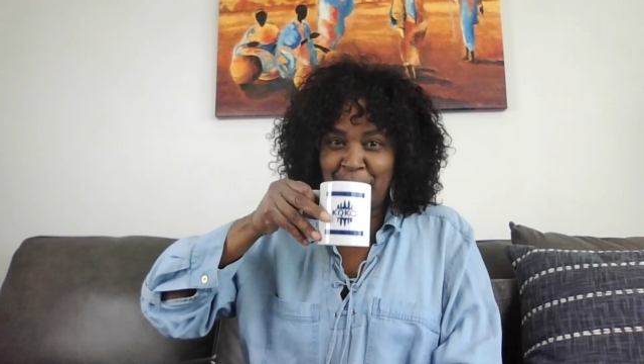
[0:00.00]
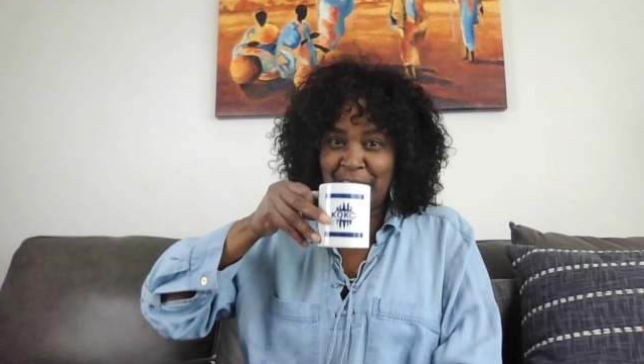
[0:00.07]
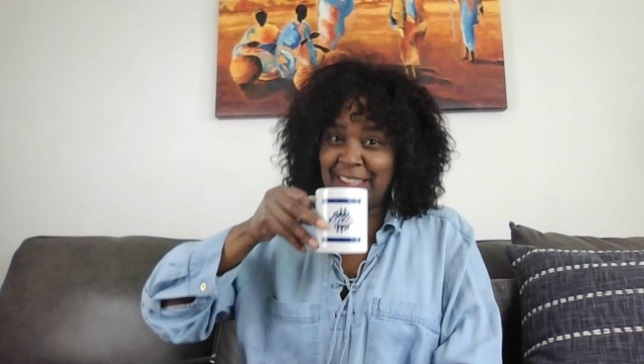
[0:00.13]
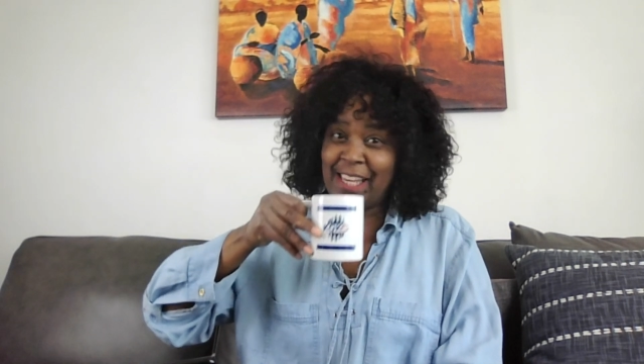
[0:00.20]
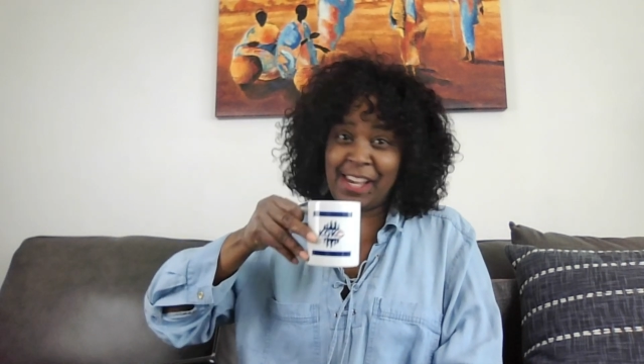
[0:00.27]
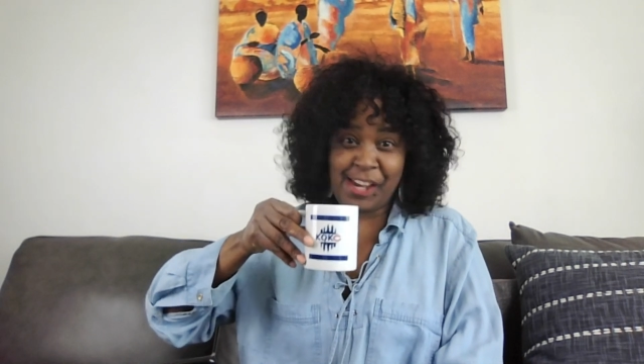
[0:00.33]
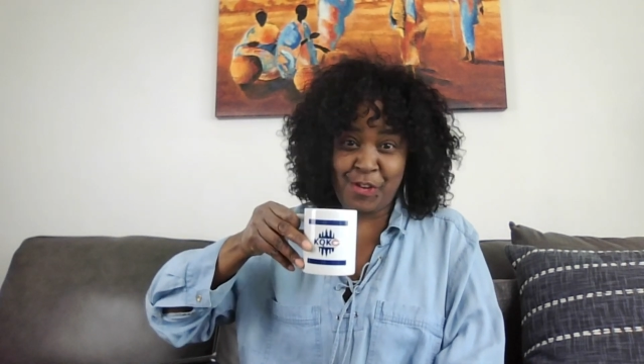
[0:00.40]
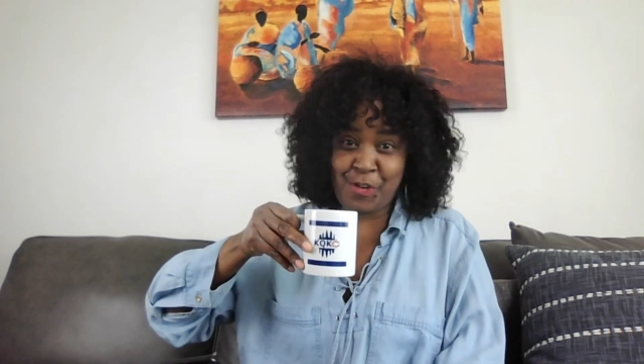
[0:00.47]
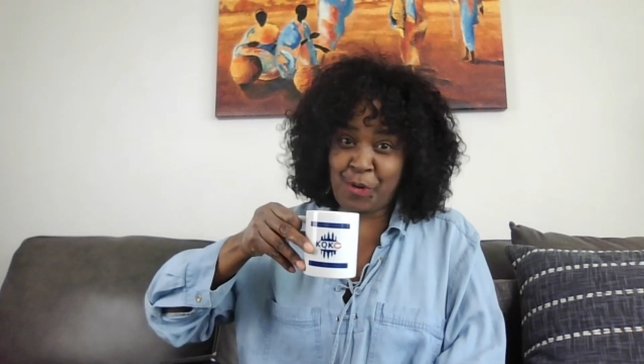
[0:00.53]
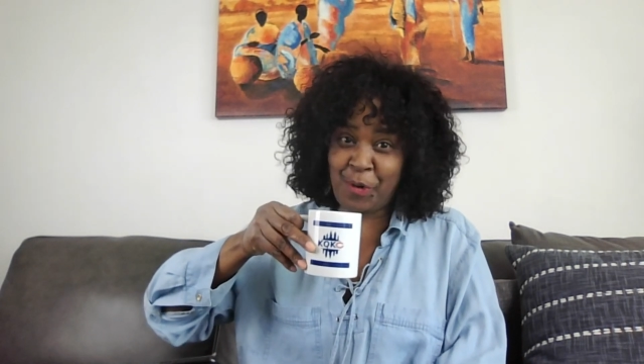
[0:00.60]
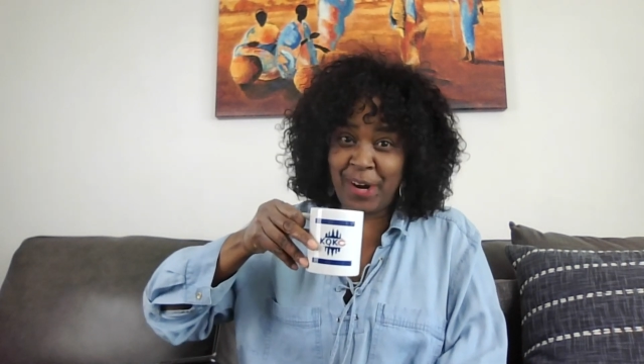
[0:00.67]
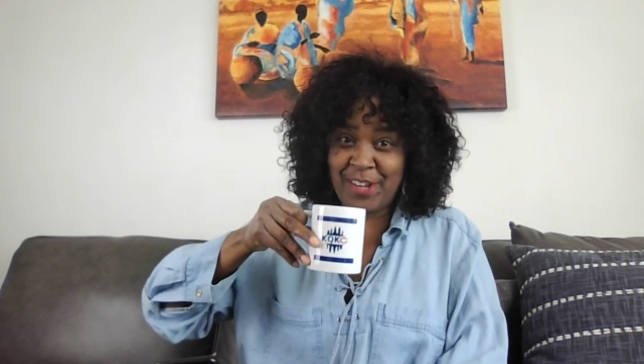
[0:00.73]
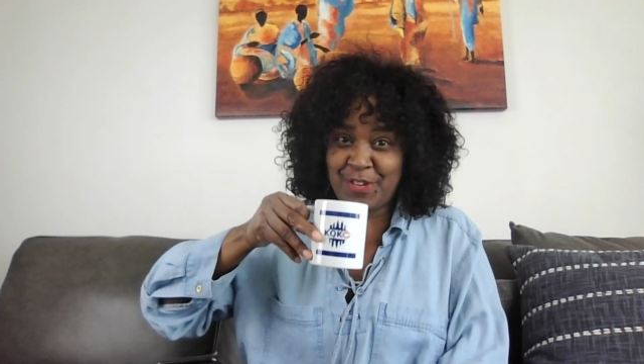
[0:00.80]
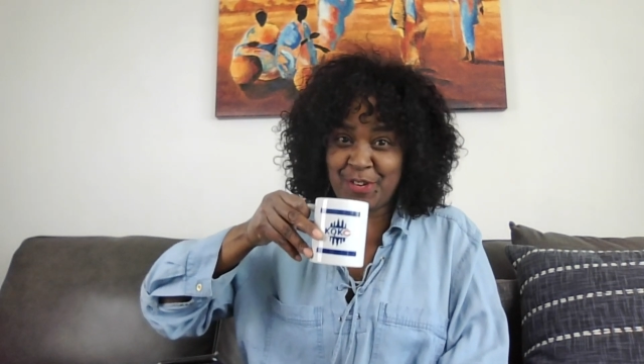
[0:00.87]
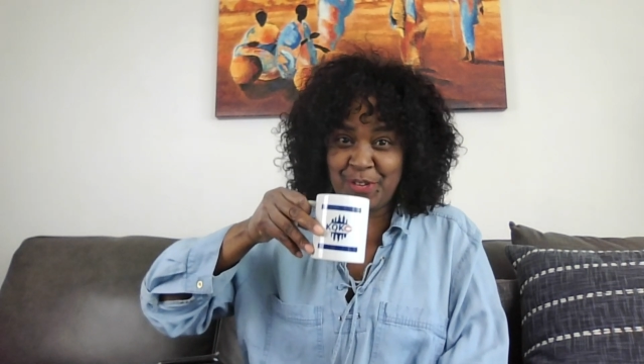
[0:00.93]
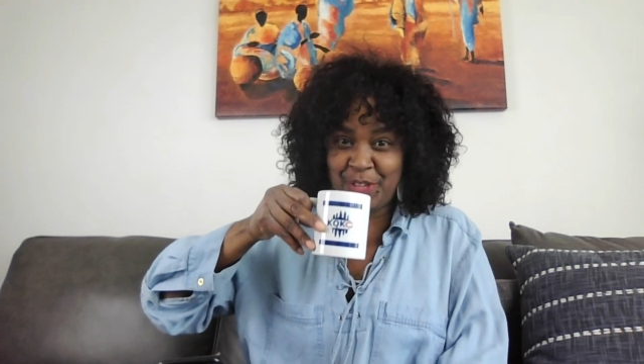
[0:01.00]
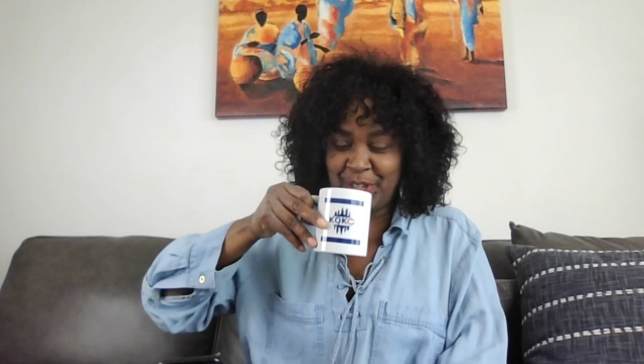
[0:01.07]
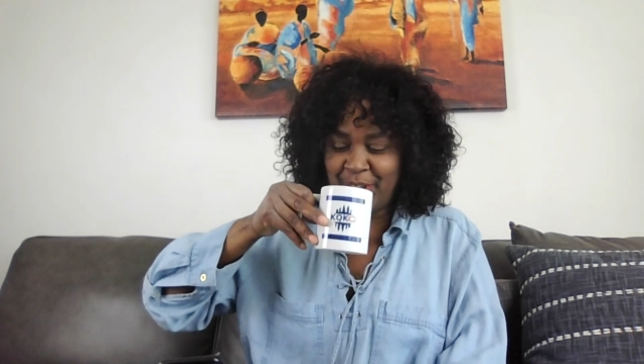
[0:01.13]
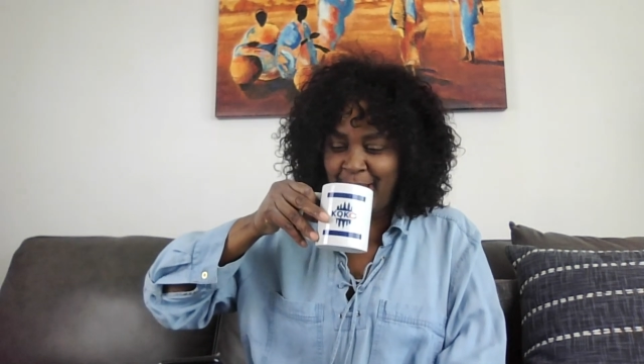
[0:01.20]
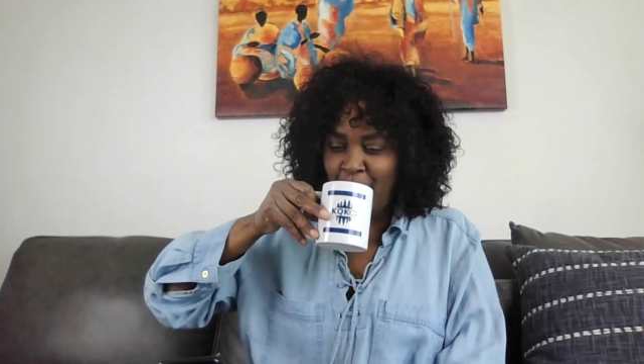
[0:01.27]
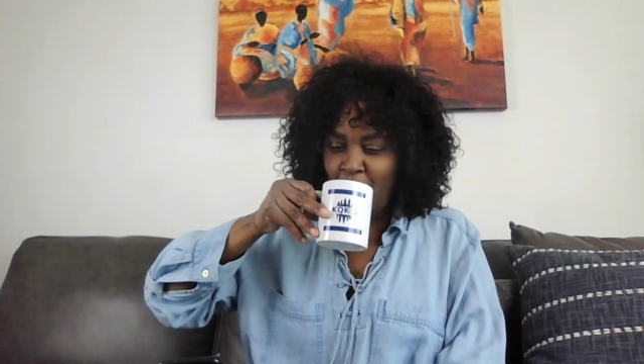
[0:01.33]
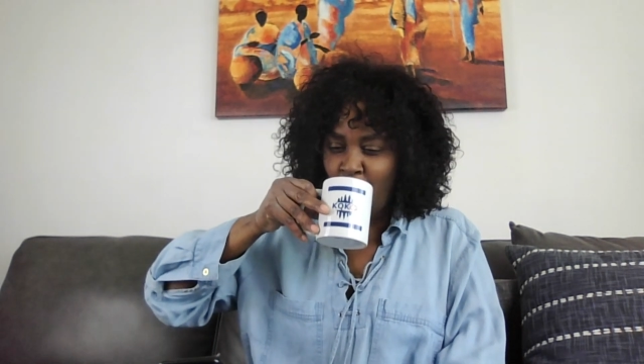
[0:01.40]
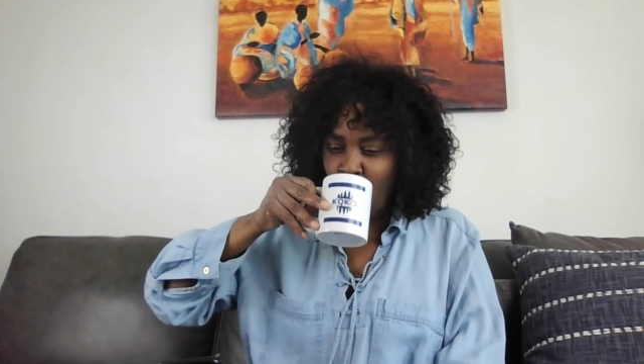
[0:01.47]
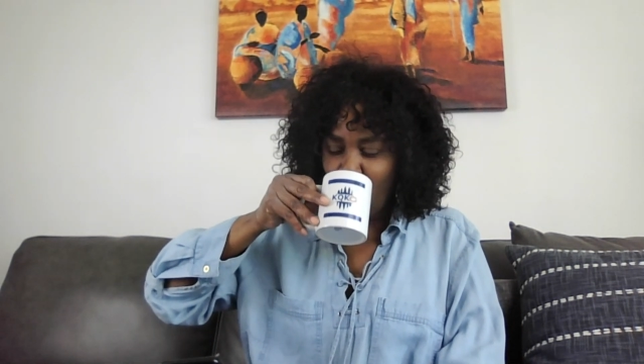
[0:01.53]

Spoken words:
It gets crazier than that.